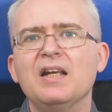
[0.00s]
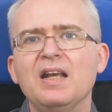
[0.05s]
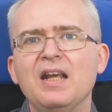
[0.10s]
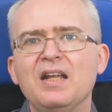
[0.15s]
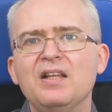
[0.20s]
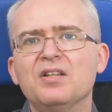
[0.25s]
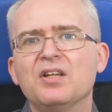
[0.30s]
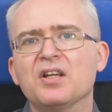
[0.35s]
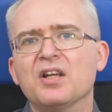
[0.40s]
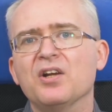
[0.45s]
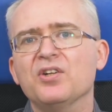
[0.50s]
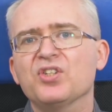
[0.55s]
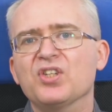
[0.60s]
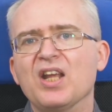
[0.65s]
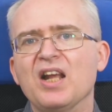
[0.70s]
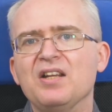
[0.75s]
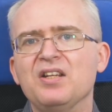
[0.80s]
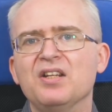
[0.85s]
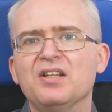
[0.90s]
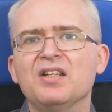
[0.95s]
in the Ghost
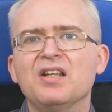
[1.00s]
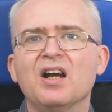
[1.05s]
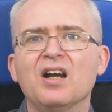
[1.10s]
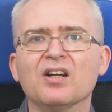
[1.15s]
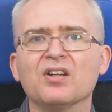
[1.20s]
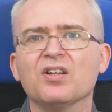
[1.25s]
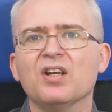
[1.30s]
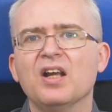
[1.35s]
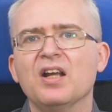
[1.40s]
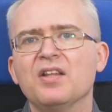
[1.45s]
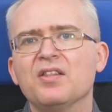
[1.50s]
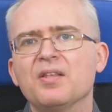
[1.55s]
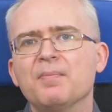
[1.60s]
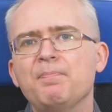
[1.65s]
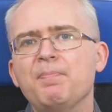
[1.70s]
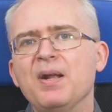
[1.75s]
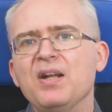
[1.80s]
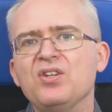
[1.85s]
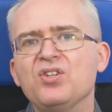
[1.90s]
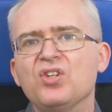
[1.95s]
Canyon NUC, the
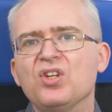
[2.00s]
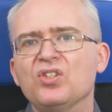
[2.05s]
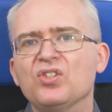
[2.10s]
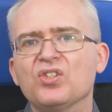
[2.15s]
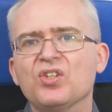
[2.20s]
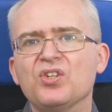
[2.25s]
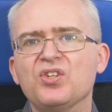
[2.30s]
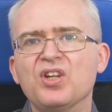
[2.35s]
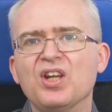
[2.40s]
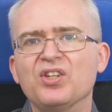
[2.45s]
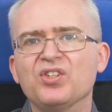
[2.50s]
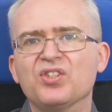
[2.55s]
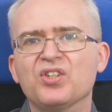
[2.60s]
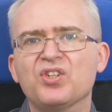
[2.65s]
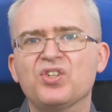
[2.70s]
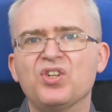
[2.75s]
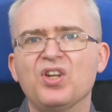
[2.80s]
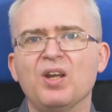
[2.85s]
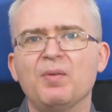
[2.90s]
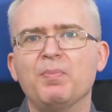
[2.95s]
benches suggest a
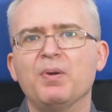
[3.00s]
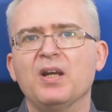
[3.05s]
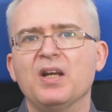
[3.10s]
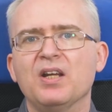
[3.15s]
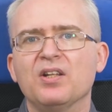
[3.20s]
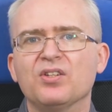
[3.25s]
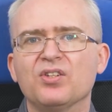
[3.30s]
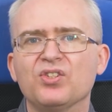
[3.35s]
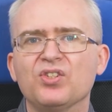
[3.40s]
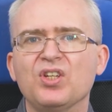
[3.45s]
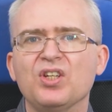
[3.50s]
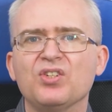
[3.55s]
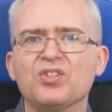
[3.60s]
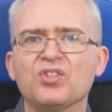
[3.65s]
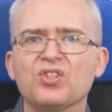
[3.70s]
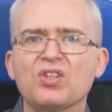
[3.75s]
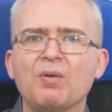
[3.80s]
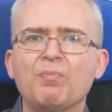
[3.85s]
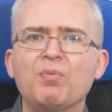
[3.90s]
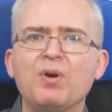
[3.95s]
chip that sits
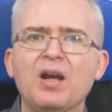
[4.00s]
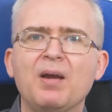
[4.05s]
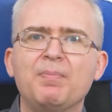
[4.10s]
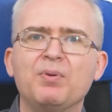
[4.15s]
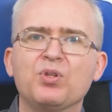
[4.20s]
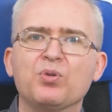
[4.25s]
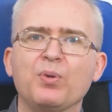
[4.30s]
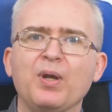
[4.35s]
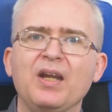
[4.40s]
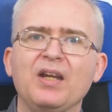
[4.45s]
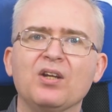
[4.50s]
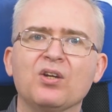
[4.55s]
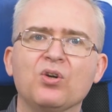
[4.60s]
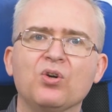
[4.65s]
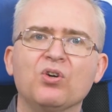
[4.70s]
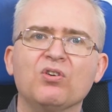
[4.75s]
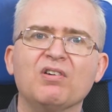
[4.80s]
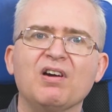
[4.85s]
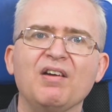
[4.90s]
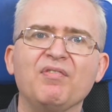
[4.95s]
somewhere between
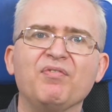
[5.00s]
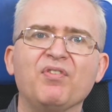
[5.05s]
Core